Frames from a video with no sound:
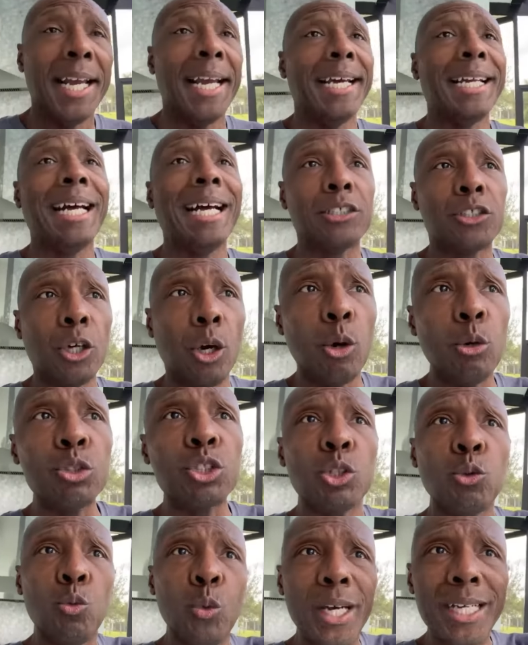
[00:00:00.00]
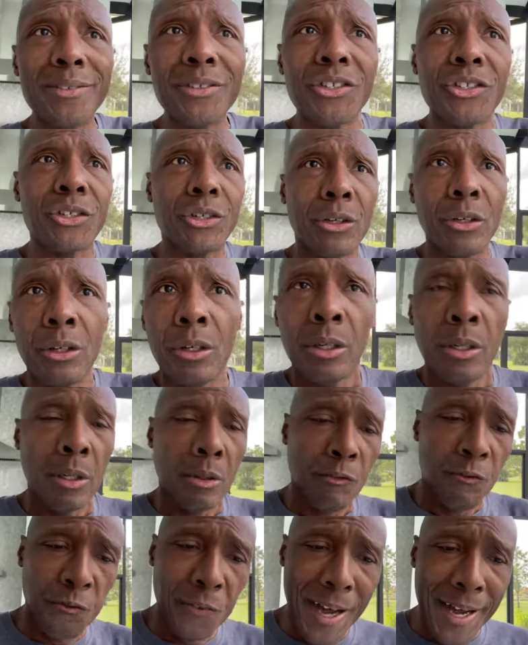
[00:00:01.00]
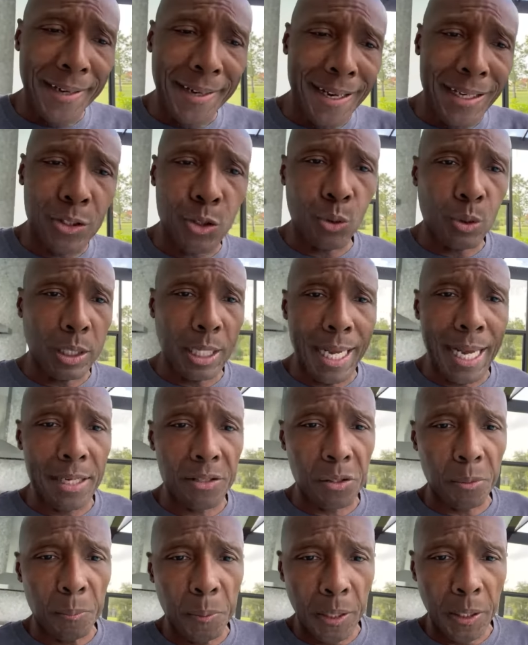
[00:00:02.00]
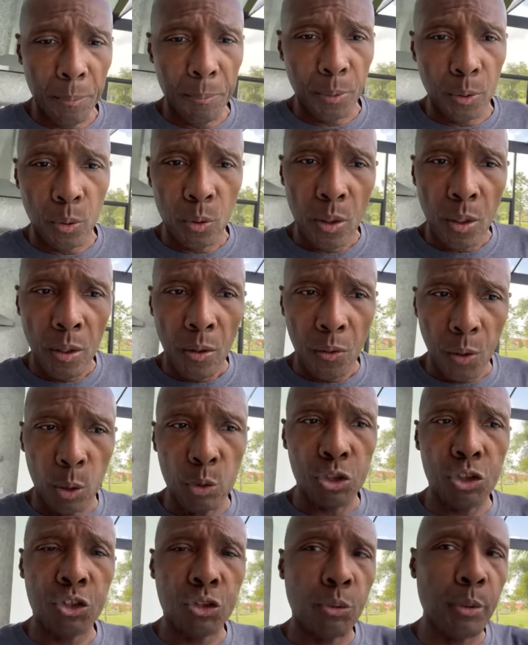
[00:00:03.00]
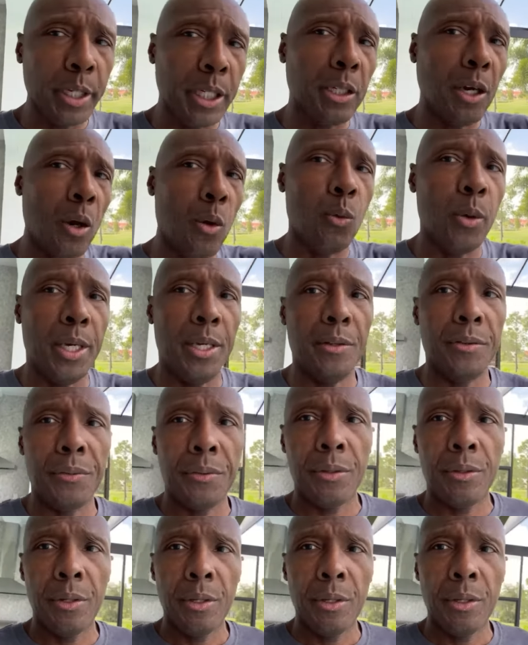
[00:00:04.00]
And I told you which financial class of people those three go with.